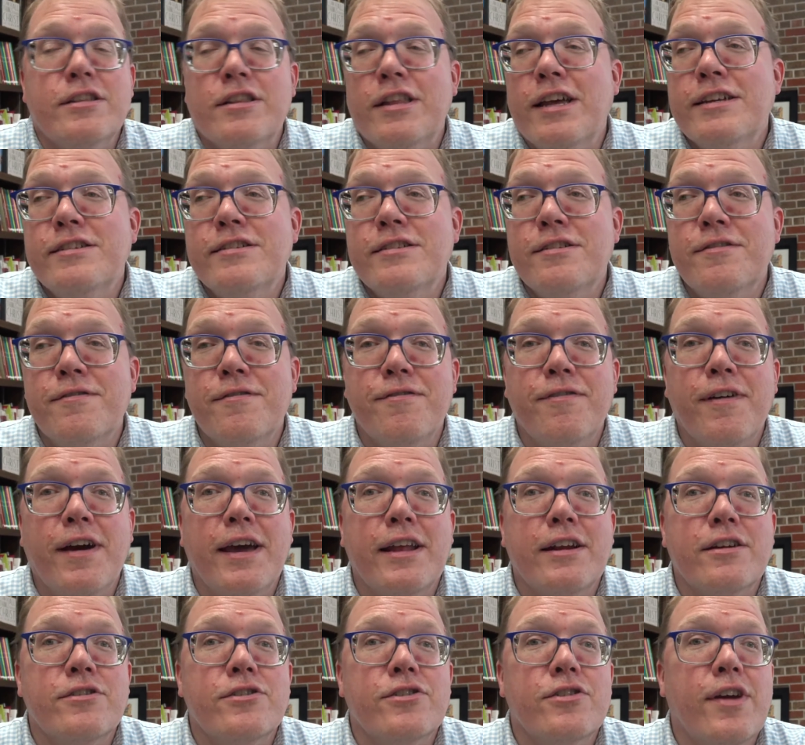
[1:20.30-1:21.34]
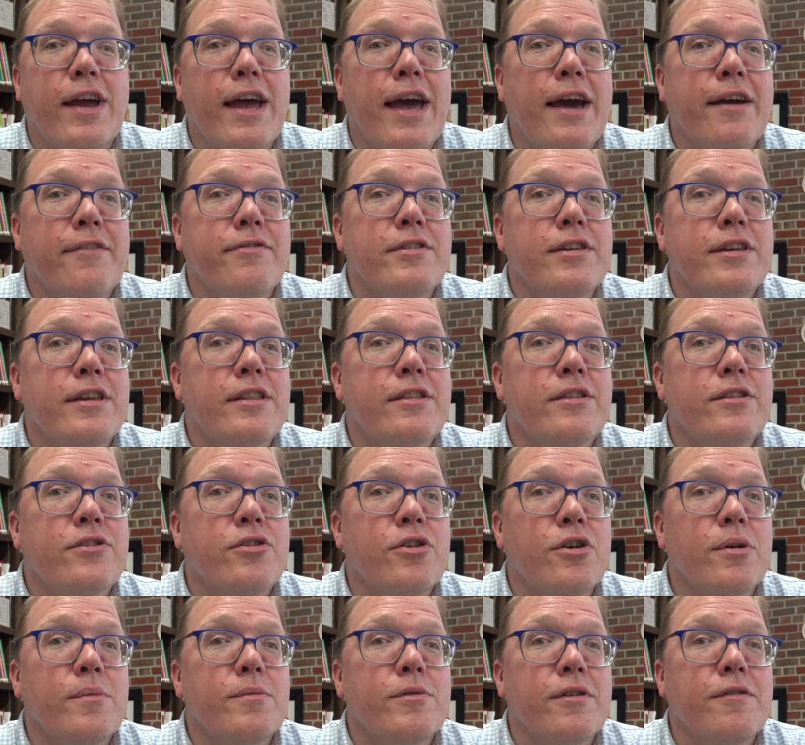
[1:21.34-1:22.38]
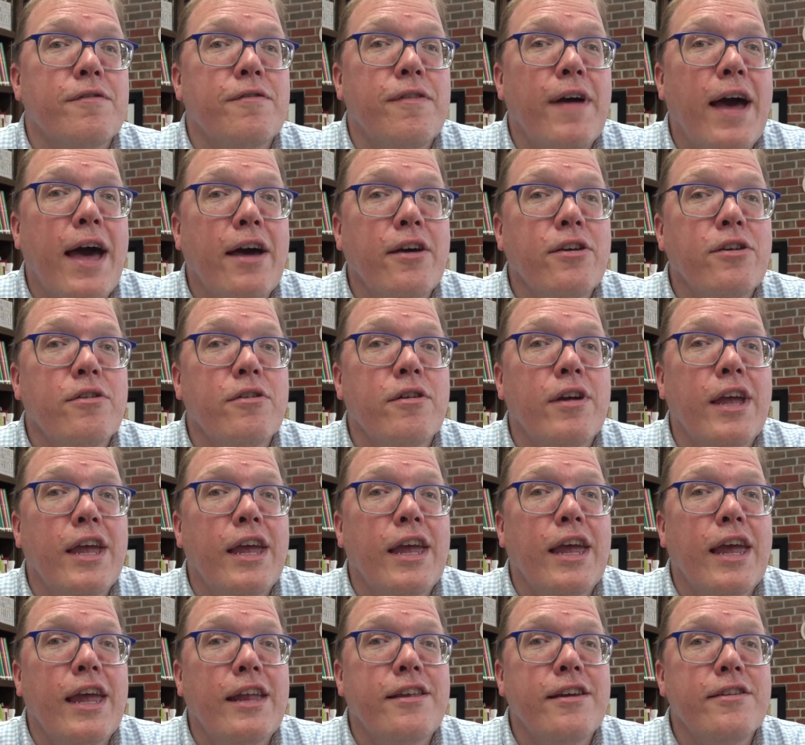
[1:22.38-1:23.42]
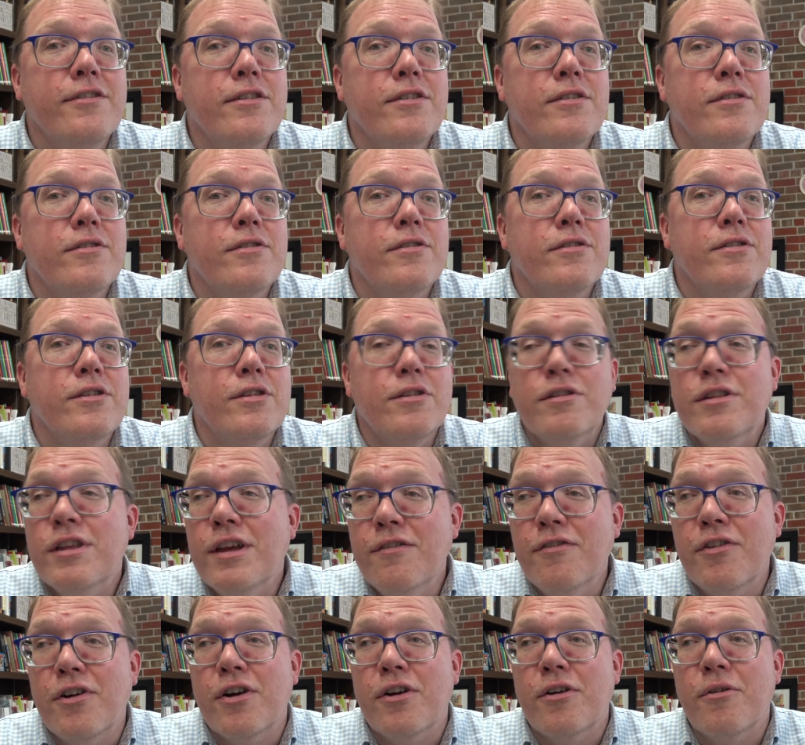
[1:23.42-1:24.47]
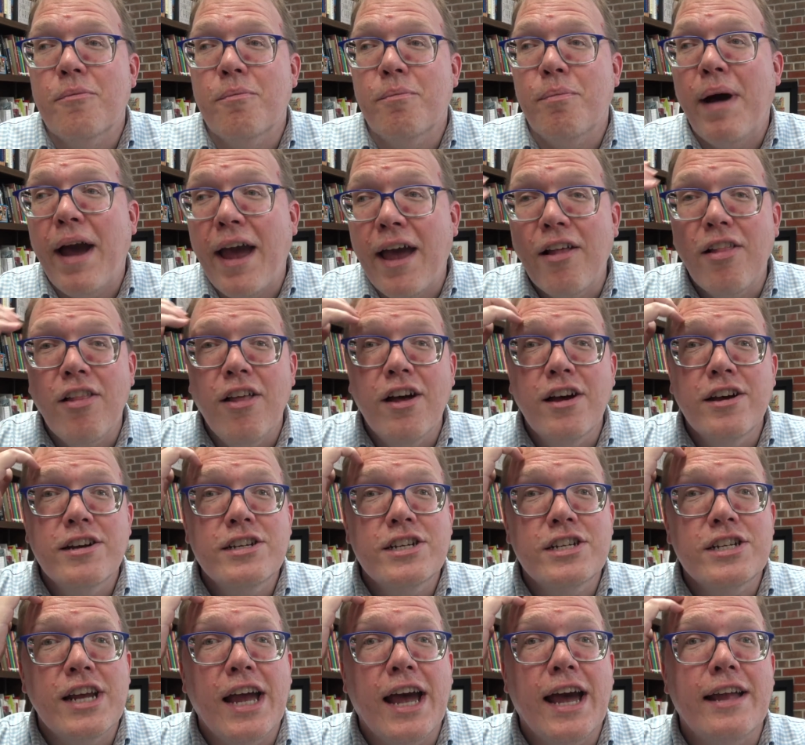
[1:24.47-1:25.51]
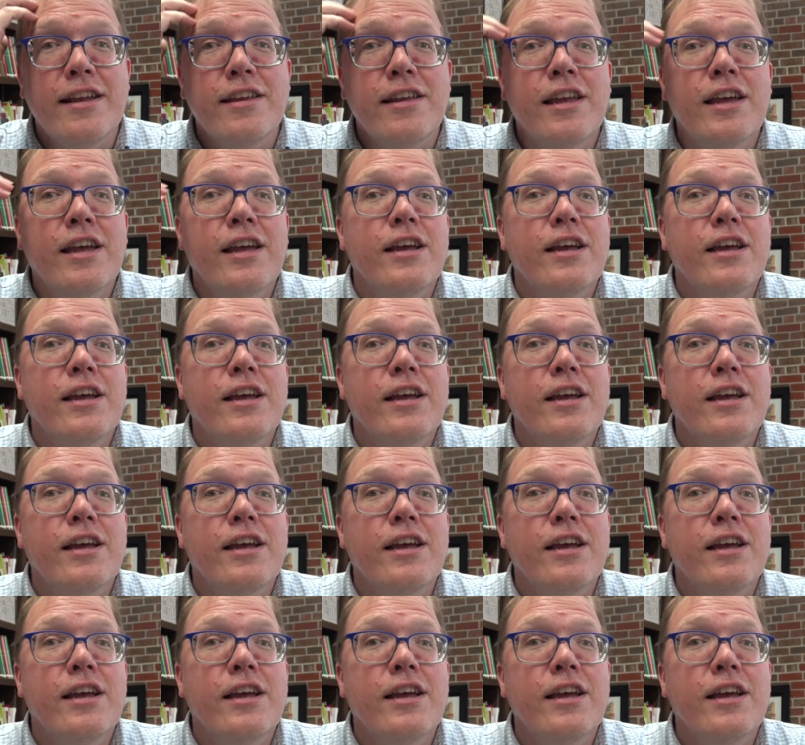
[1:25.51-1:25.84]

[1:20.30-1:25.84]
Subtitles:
less than Final Draft in terms of value. It doesn't deliver by a long shot.